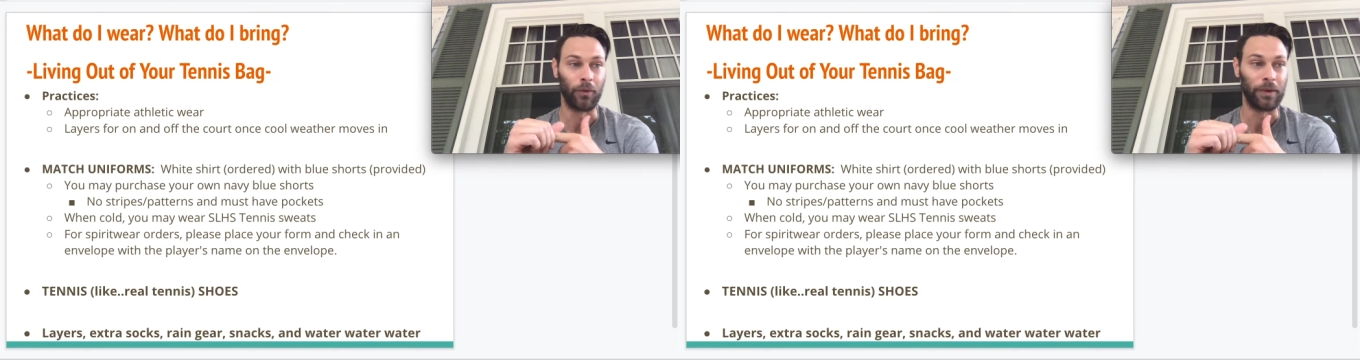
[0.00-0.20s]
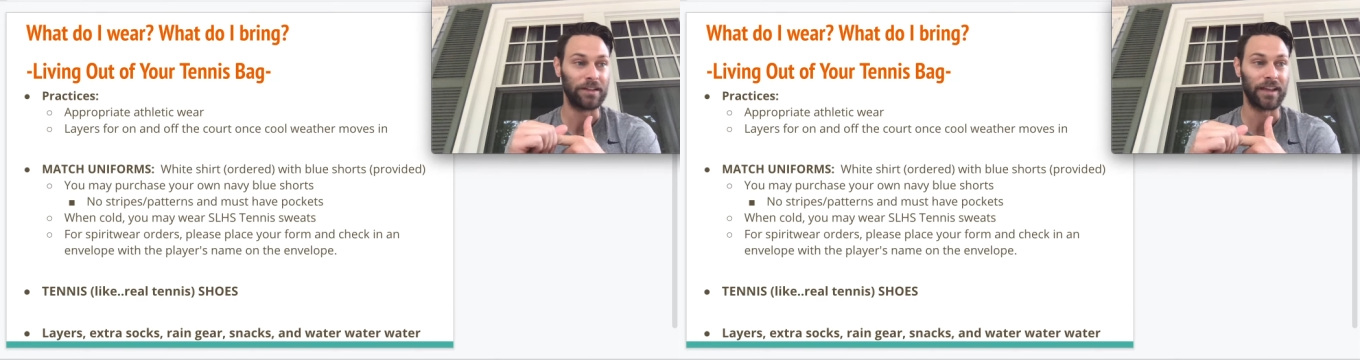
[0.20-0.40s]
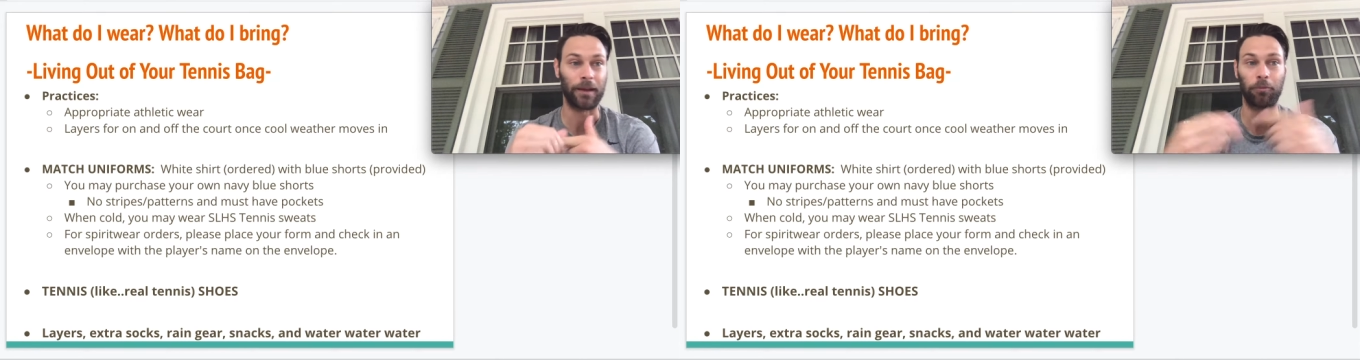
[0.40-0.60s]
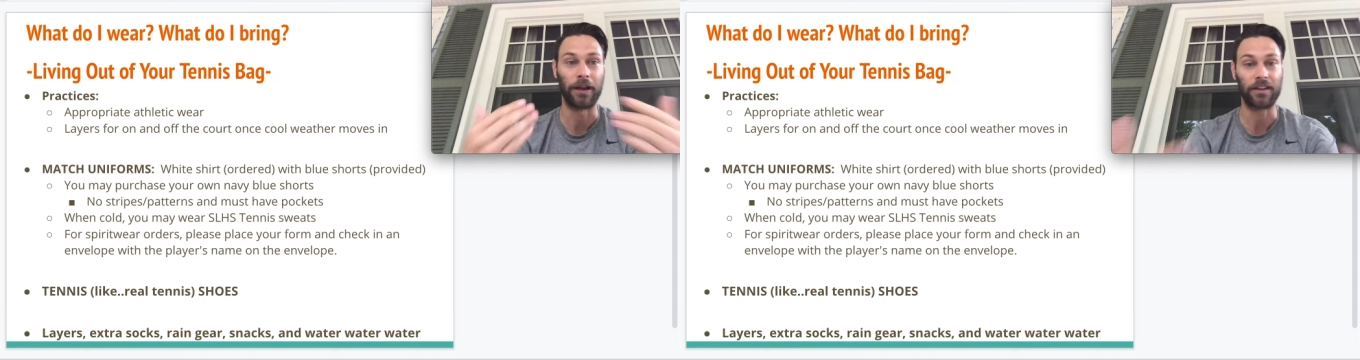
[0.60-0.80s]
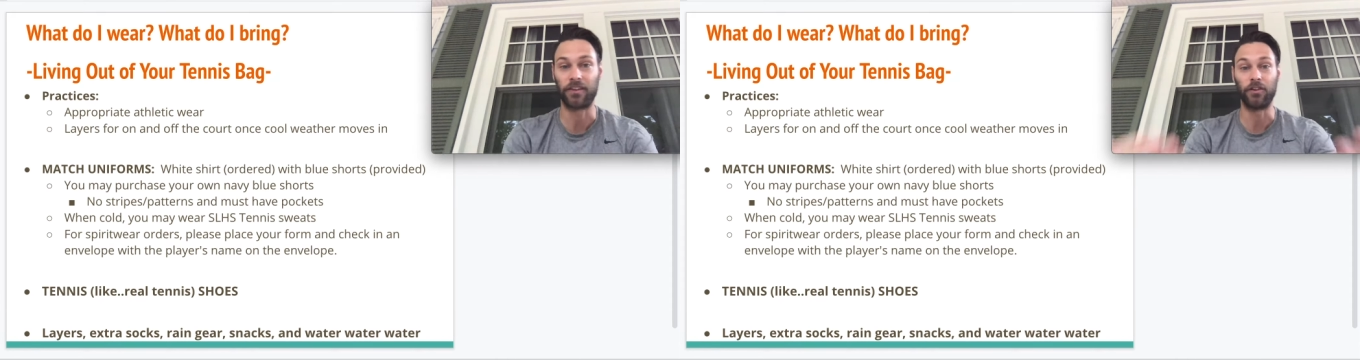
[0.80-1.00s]
we take
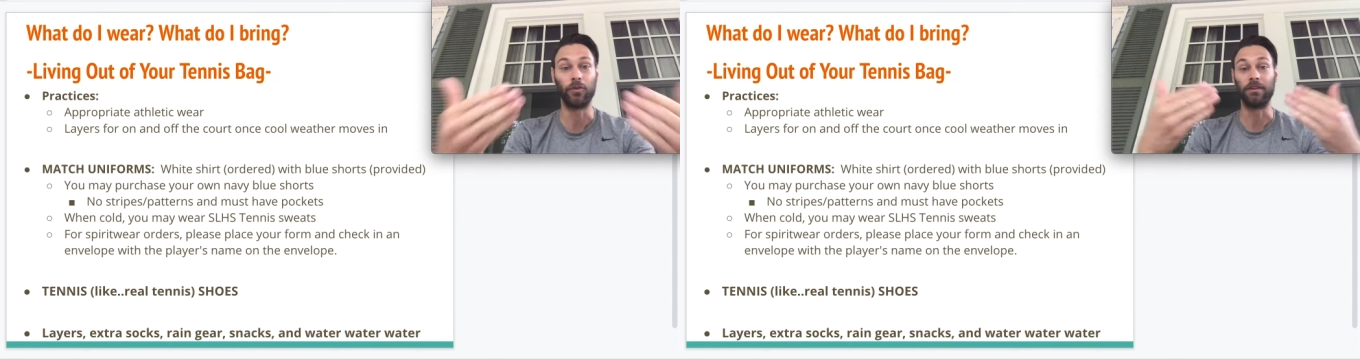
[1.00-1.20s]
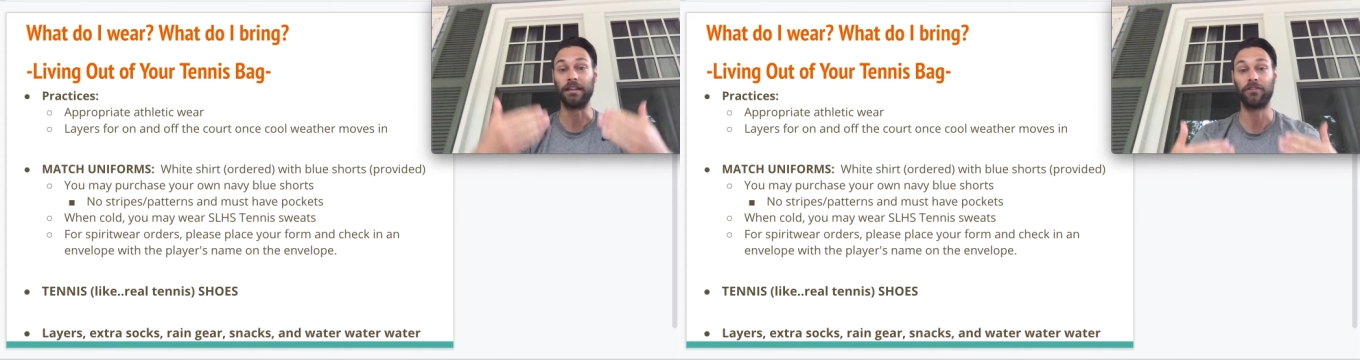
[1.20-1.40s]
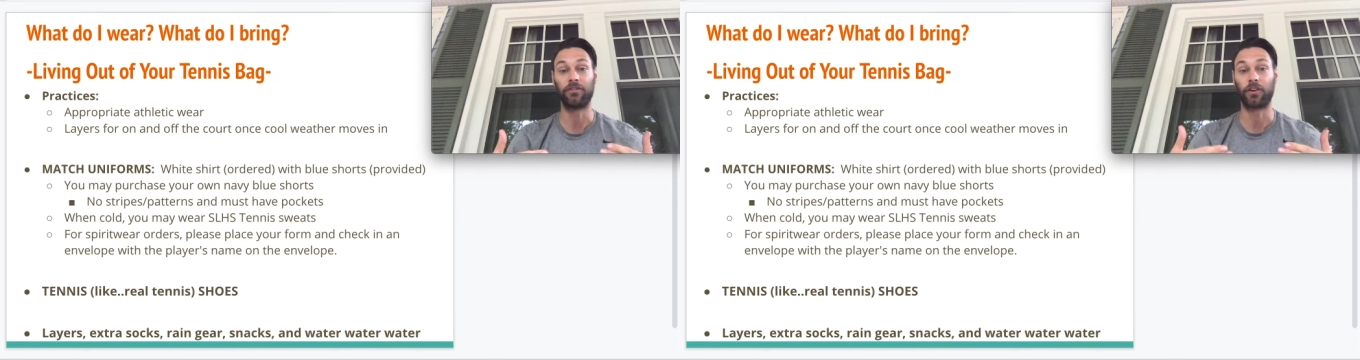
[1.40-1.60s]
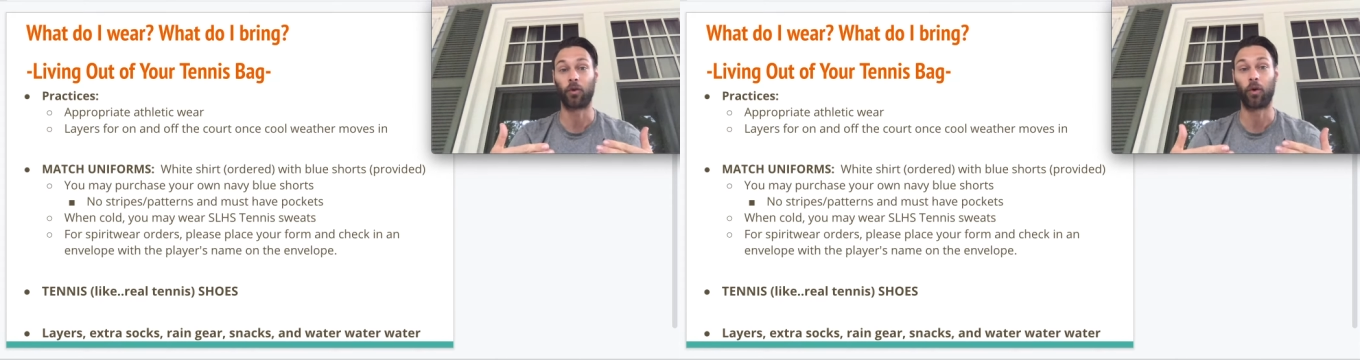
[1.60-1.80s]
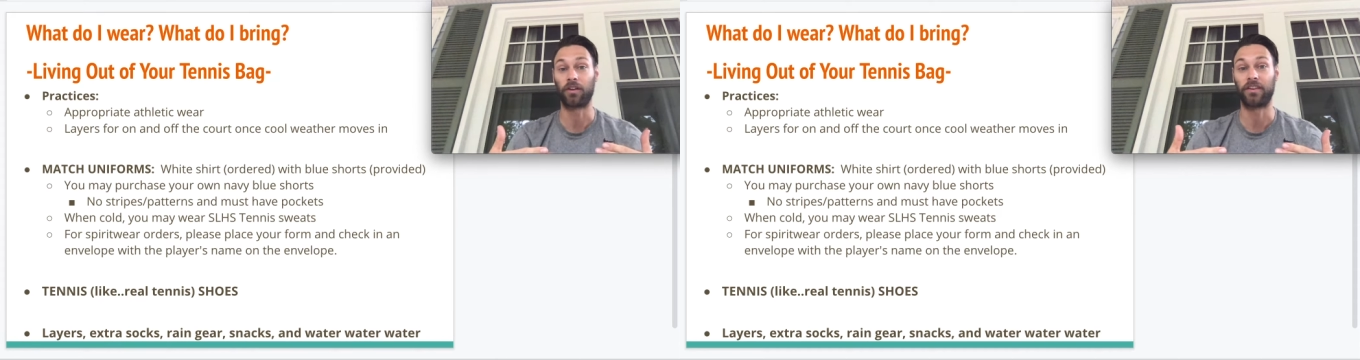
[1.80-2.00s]
breaks and you leave the
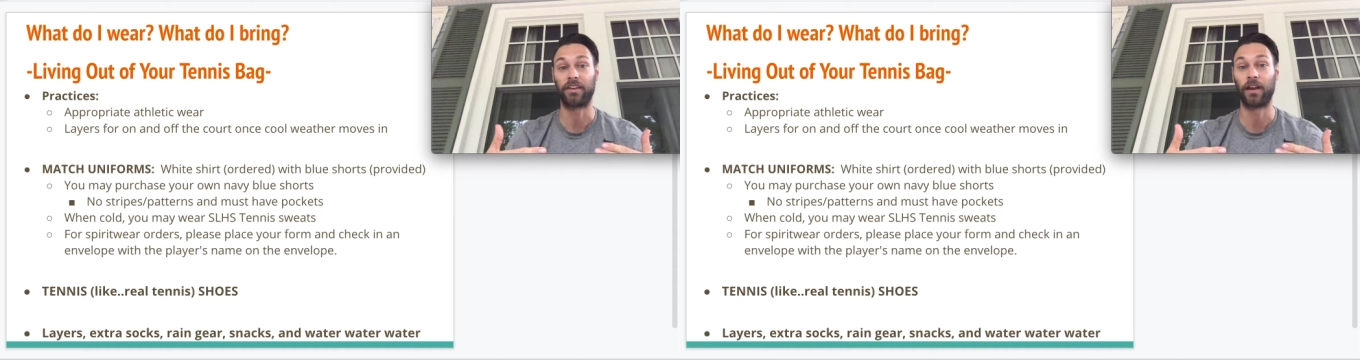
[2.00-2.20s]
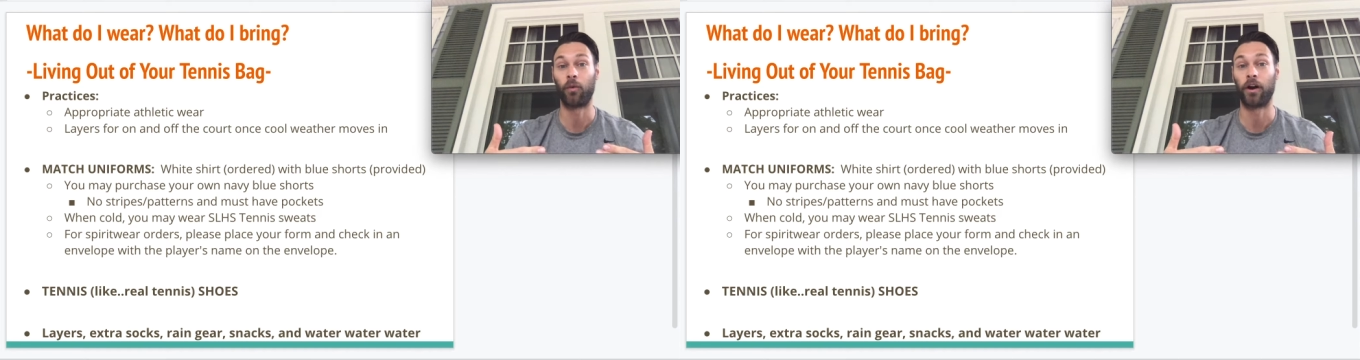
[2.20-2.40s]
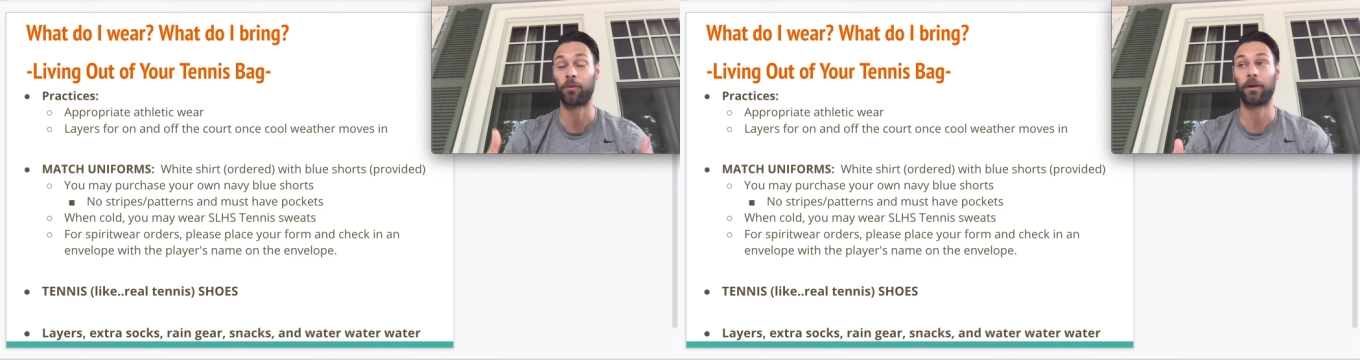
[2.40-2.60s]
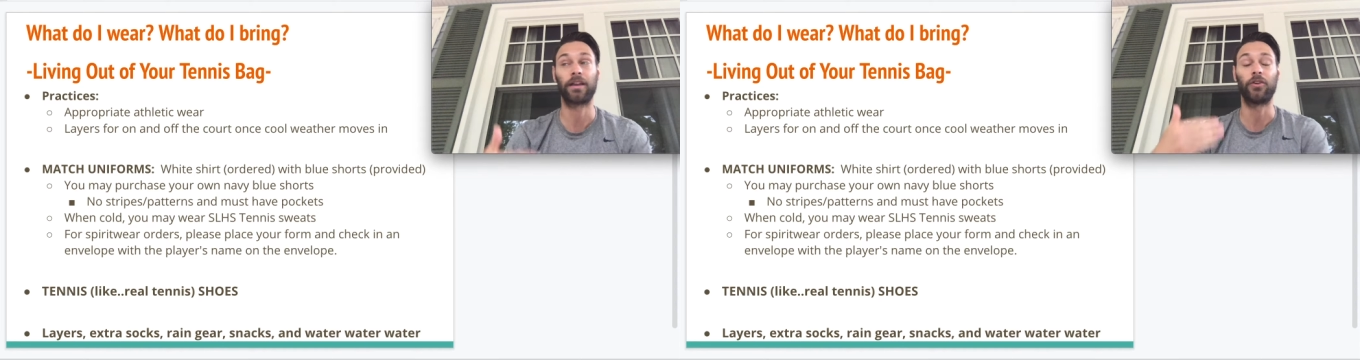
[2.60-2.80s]
court to take a water break,